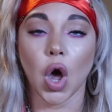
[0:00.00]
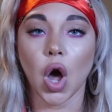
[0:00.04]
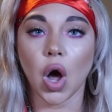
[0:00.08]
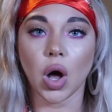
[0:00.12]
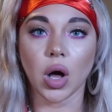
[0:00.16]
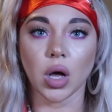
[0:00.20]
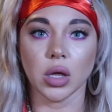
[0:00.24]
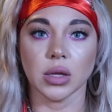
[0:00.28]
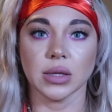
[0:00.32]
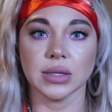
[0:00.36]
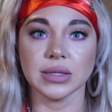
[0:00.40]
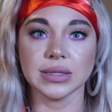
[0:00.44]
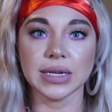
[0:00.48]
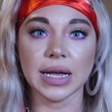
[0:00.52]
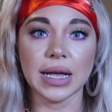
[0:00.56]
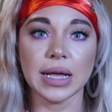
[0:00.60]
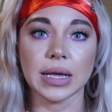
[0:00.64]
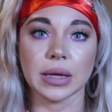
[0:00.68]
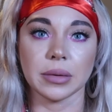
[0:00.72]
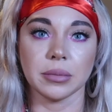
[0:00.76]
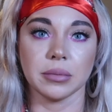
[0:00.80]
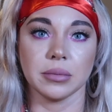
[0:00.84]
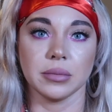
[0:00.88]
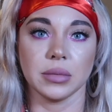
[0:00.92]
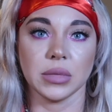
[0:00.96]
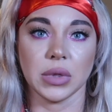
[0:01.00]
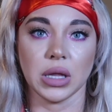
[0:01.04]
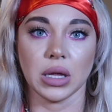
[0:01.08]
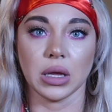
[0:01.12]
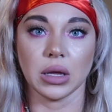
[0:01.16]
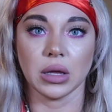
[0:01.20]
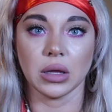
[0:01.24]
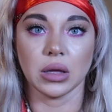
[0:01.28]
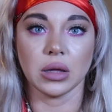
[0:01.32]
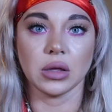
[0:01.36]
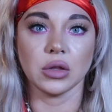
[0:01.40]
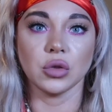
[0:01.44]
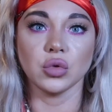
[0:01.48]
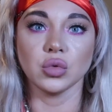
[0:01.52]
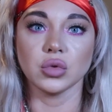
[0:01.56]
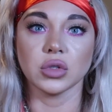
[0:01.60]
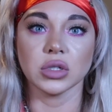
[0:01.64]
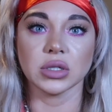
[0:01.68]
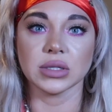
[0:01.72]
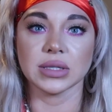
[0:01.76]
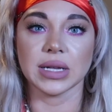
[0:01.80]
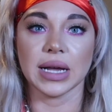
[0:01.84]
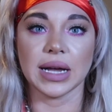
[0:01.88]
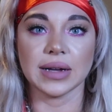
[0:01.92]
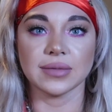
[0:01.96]
all the time. Like, you
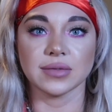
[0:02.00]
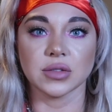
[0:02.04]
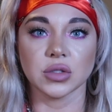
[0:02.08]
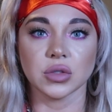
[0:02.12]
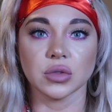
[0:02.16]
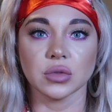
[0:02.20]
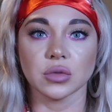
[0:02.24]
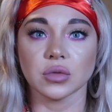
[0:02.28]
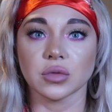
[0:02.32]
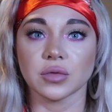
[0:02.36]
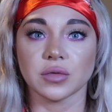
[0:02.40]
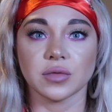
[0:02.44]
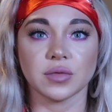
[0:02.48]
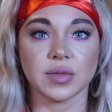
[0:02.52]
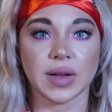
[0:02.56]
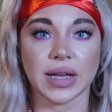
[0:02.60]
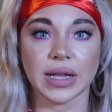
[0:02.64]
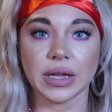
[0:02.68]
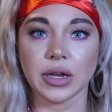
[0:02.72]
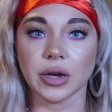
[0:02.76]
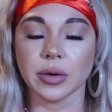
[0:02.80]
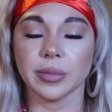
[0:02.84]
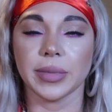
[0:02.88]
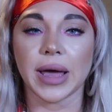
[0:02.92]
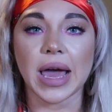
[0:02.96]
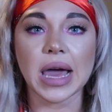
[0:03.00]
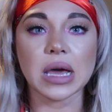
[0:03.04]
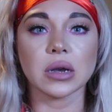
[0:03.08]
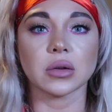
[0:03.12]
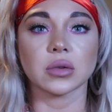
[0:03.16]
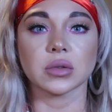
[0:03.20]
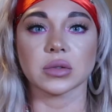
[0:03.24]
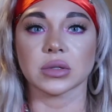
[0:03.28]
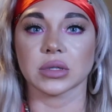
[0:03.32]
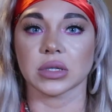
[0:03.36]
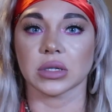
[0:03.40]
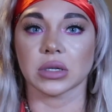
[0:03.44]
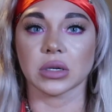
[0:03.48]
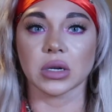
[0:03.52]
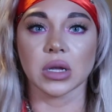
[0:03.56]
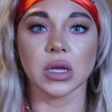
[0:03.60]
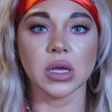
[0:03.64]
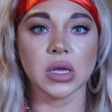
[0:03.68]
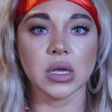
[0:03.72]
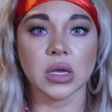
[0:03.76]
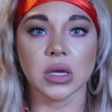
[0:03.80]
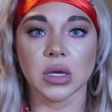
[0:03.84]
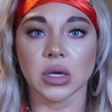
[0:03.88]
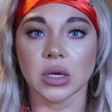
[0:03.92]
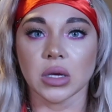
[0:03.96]
just have to fight your battles and,
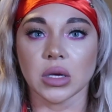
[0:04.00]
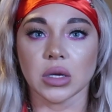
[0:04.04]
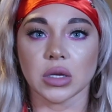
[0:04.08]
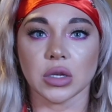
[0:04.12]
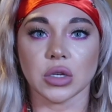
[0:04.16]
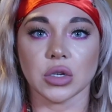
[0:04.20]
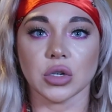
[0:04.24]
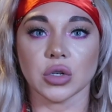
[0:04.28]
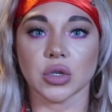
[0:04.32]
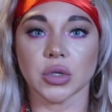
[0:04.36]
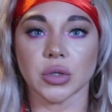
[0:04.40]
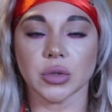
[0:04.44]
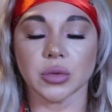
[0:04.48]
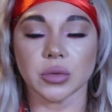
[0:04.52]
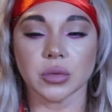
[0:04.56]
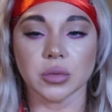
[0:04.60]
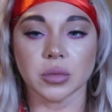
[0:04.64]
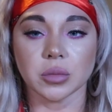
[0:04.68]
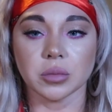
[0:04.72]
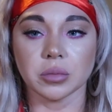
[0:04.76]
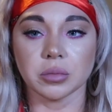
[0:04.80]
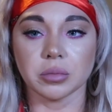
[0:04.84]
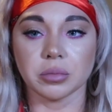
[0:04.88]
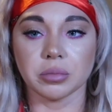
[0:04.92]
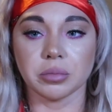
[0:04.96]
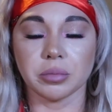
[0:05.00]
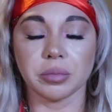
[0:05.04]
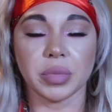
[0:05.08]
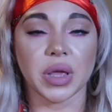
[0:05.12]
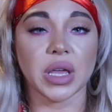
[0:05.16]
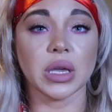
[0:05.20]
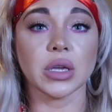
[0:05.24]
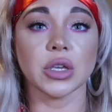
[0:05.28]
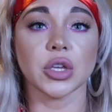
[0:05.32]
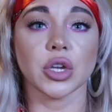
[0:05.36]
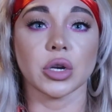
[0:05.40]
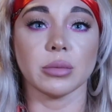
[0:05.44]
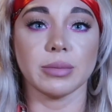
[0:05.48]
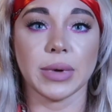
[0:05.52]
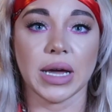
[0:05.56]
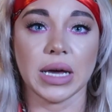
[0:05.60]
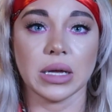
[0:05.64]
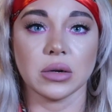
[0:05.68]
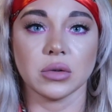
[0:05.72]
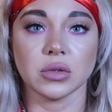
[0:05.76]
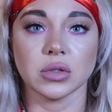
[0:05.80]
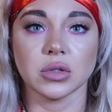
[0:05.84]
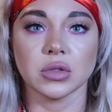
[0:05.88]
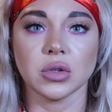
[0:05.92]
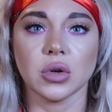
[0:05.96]
you know, pick your
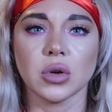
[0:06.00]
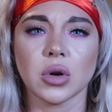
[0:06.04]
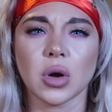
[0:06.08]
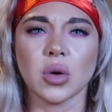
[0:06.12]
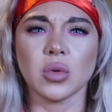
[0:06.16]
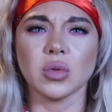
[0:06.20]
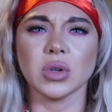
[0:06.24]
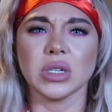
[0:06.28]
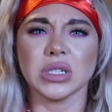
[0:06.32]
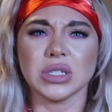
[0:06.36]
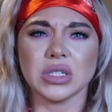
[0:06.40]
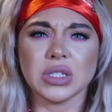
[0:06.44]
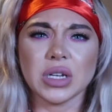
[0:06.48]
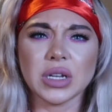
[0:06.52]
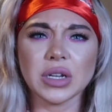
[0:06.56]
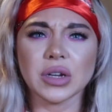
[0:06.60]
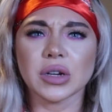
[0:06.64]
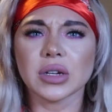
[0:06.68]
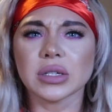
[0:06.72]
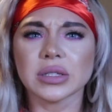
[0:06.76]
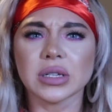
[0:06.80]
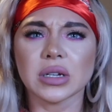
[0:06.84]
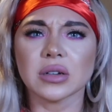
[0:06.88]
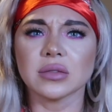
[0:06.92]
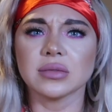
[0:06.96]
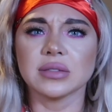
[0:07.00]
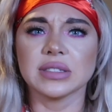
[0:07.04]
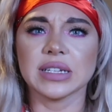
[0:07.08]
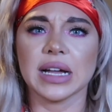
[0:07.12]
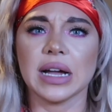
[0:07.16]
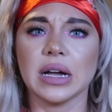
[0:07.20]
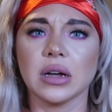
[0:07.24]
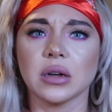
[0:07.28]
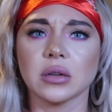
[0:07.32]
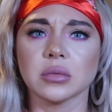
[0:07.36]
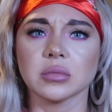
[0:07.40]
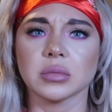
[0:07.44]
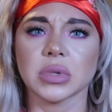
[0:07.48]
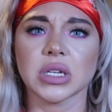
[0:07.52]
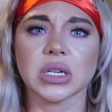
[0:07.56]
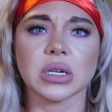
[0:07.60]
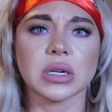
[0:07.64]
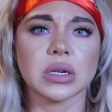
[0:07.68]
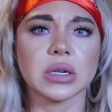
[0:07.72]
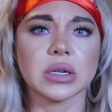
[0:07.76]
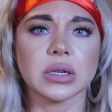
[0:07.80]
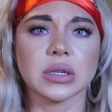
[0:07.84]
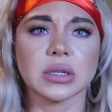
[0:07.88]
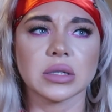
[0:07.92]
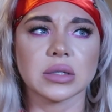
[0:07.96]
battles. Don't always shut yourself down
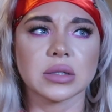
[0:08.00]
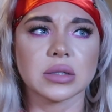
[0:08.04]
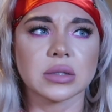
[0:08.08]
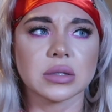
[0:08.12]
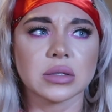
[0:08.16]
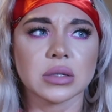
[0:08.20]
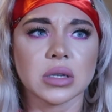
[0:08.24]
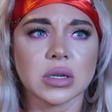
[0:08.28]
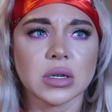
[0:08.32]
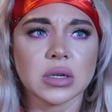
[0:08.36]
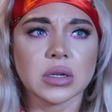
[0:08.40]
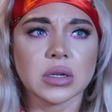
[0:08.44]
because,